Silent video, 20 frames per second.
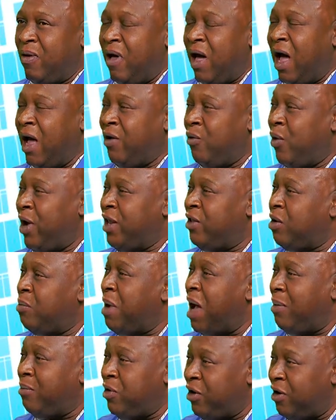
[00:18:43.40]
went to
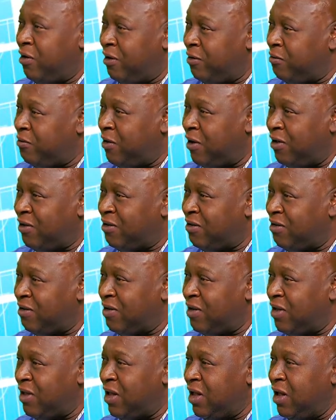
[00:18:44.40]
Barbuda at first.
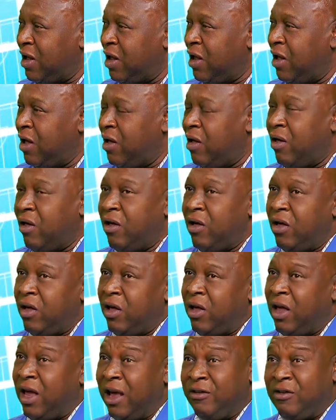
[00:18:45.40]

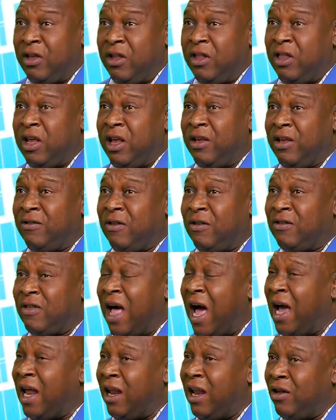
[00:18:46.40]
There's this
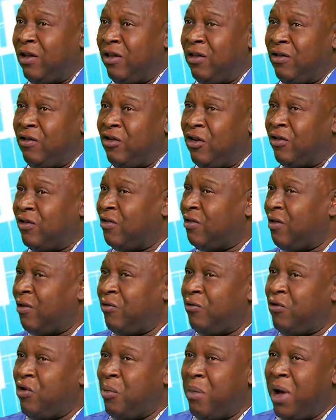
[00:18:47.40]
island just a
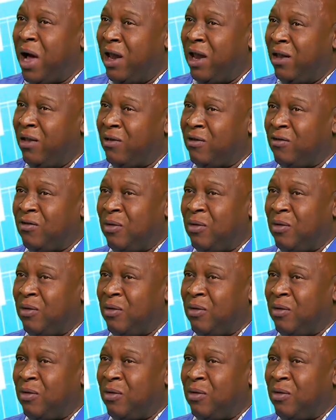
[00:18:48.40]
few miles from